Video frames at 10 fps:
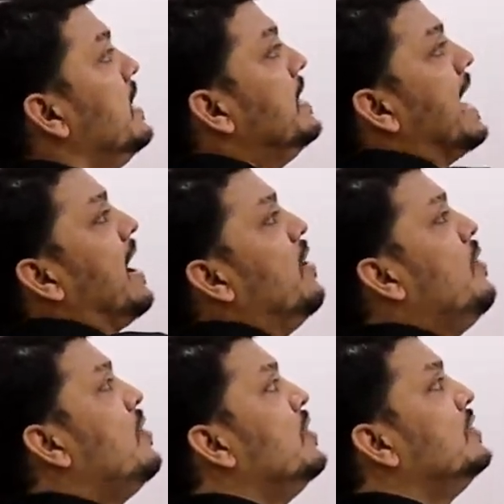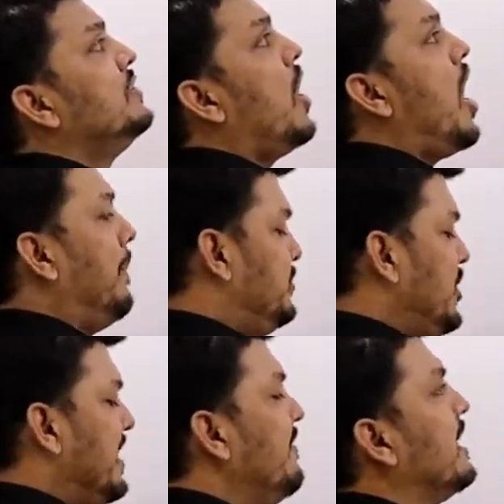Now
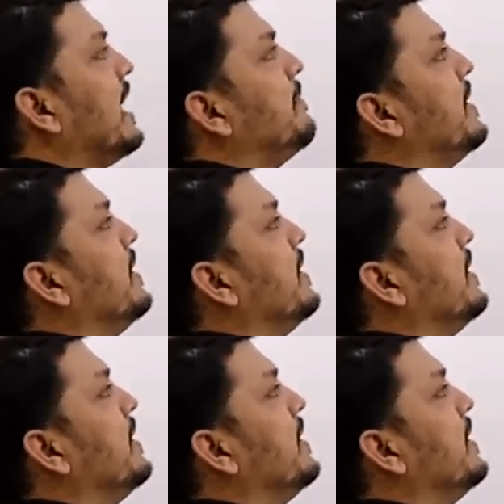object will come